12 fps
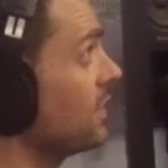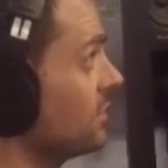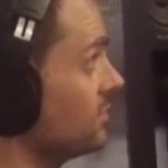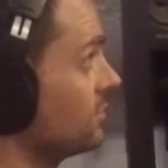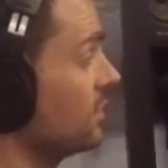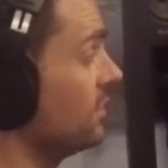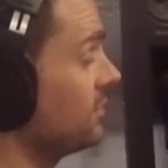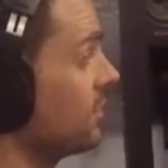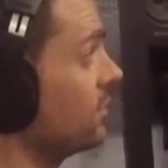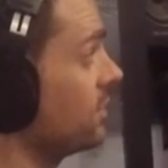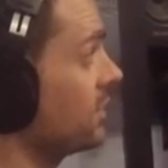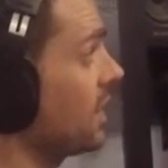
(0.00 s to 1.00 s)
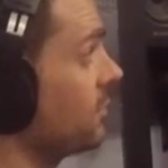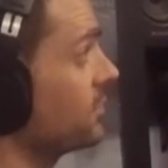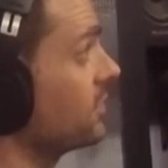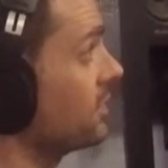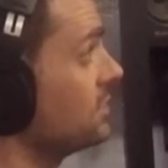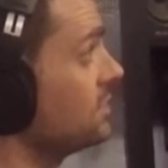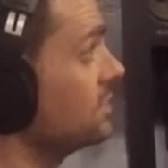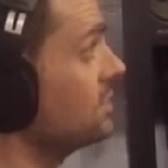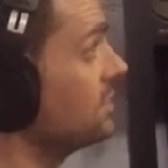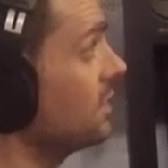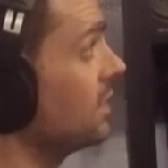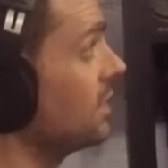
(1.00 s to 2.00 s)
That's its own
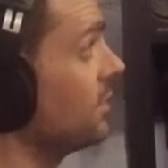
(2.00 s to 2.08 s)
encapsulation, sure.